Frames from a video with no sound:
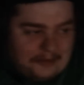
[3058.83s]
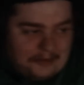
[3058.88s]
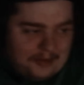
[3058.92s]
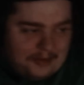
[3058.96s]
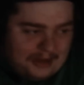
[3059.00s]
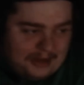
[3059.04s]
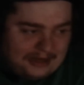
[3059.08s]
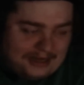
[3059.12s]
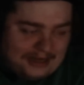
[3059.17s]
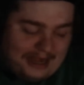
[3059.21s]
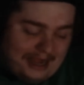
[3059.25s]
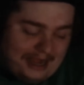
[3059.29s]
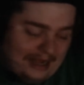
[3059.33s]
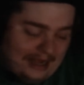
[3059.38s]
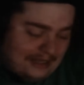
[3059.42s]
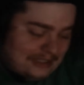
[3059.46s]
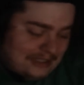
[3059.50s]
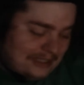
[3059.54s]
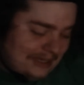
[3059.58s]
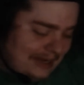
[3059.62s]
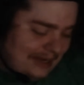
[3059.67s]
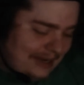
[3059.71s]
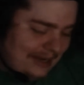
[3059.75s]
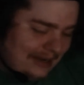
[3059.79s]
them. I
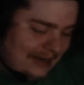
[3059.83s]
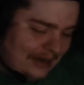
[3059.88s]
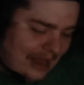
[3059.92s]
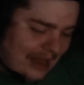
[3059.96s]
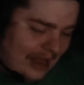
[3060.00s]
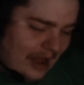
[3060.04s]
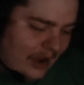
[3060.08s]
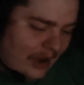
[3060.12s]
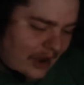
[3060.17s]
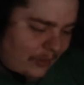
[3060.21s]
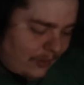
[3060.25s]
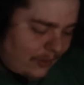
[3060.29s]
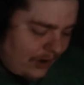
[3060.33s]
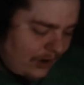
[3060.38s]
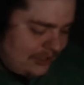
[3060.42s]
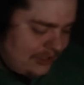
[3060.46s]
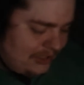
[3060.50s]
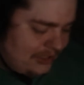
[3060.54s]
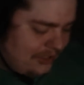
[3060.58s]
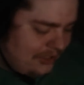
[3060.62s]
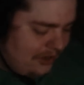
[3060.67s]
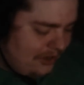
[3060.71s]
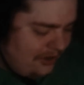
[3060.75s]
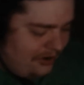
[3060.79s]
actually,
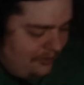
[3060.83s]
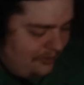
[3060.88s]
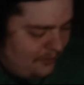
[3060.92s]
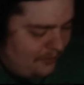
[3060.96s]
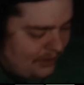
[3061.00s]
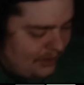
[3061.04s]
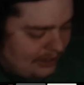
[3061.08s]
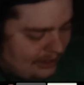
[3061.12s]
what's your